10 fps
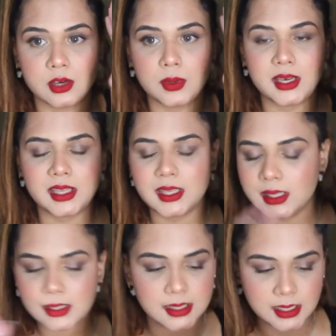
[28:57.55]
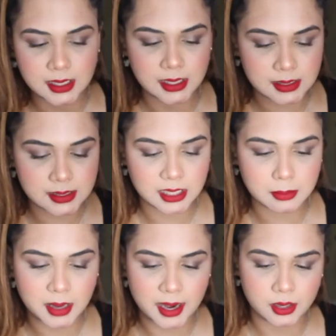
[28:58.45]
It will
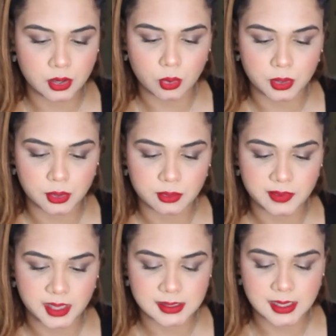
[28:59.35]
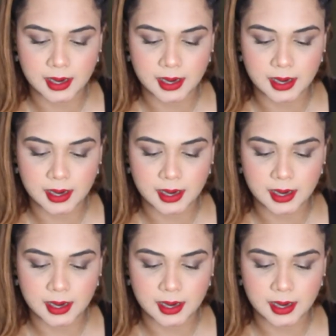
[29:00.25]
easily blend on your face.